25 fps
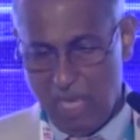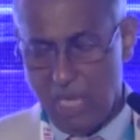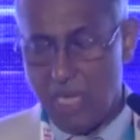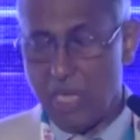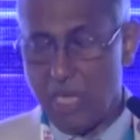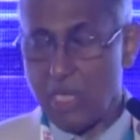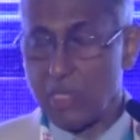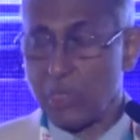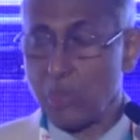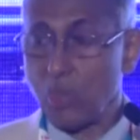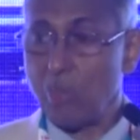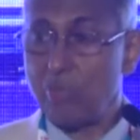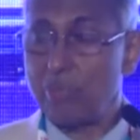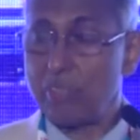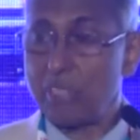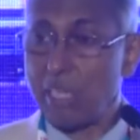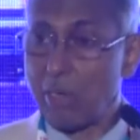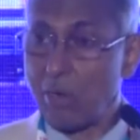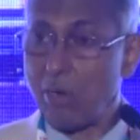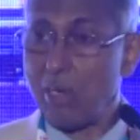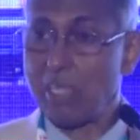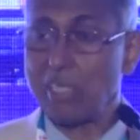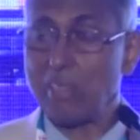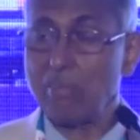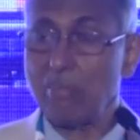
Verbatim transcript: So, if circulation